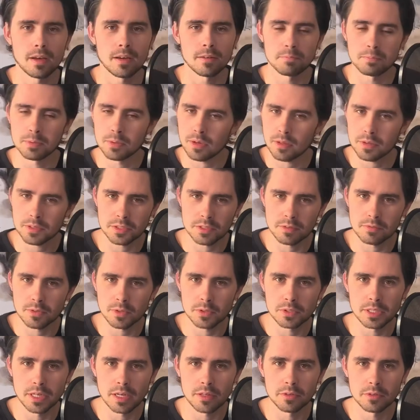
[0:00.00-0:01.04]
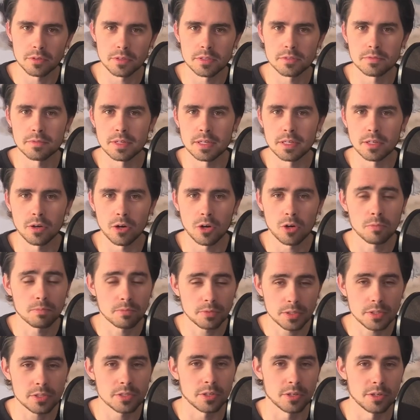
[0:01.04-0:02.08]
put all this info together in this video,
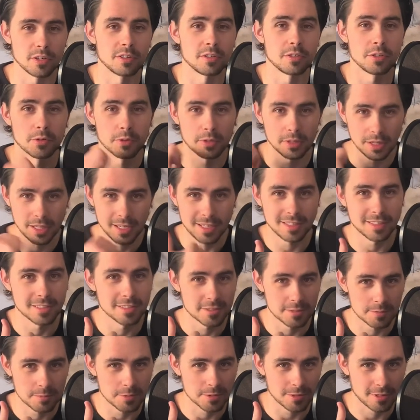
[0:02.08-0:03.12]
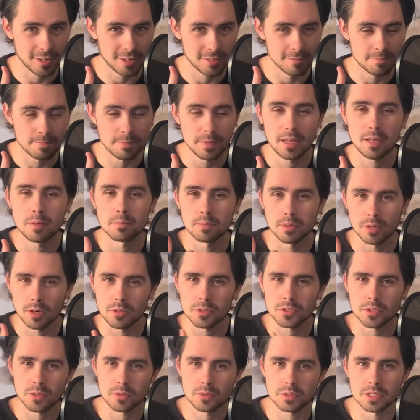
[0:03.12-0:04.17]
hopefully to earn your like and subscribe, but
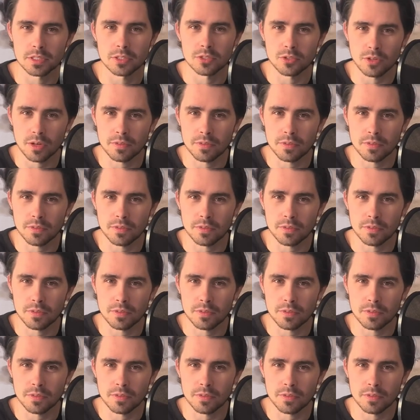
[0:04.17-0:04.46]
also to start the